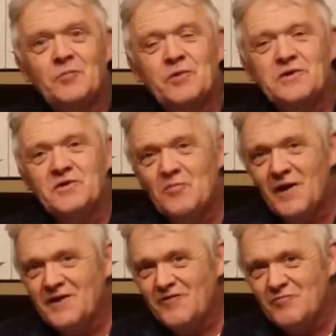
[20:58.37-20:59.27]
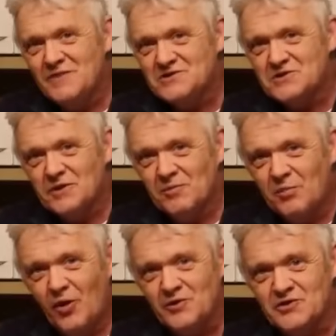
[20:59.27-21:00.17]
but you may have missed the
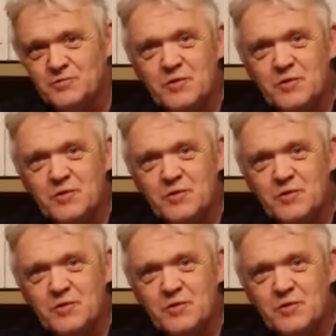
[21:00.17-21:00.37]
point,